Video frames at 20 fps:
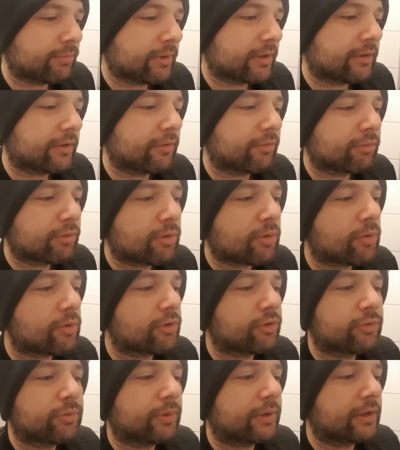But of
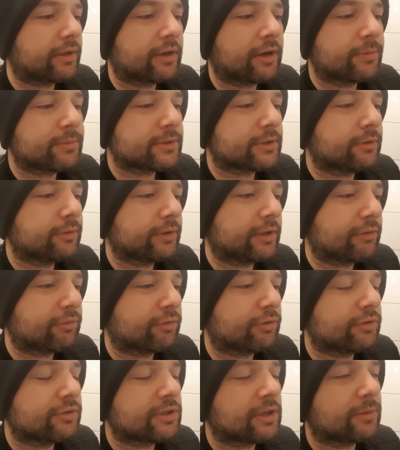course, when it comes to looking
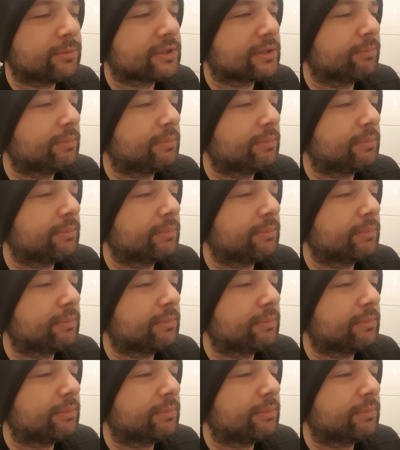for jobs,